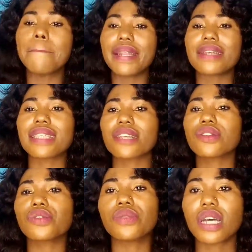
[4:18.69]
Please, let's
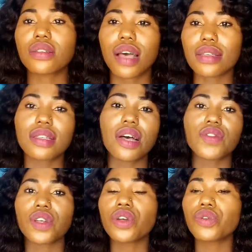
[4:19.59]
not do that to
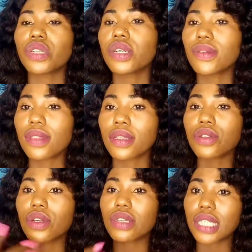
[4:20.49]
ourselves. You're not doing a good thing
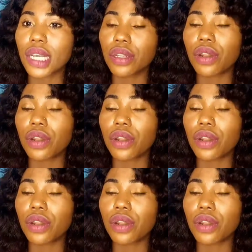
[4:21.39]
to your skin.